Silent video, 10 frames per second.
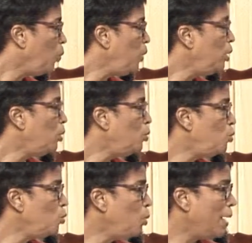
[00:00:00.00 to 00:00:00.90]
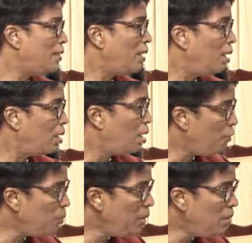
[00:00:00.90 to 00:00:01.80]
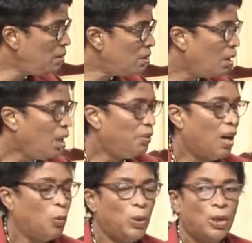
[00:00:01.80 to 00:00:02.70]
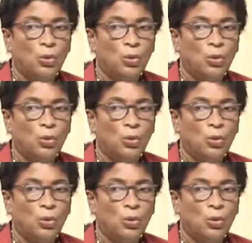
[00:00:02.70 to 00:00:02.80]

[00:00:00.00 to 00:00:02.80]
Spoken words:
we can do as a government, that we can